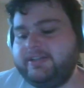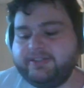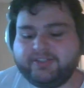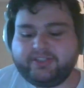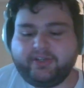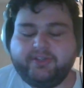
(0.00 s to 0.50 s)

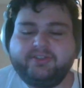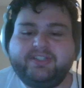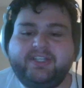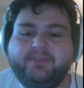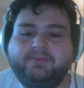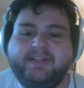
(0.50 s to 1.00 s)
so you
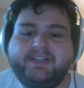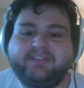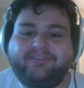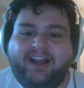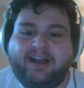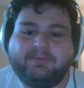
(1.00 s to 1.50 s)
said you played the
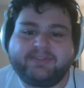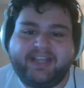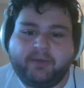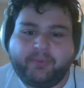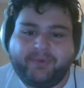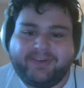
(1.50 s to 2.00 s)
Rob. Was
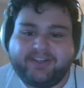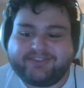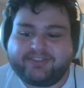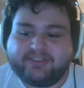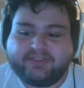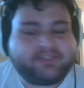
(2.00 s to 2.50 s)
that in winners
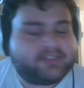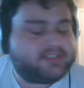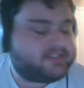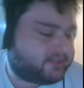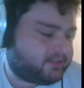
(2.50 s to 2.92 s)
or losers?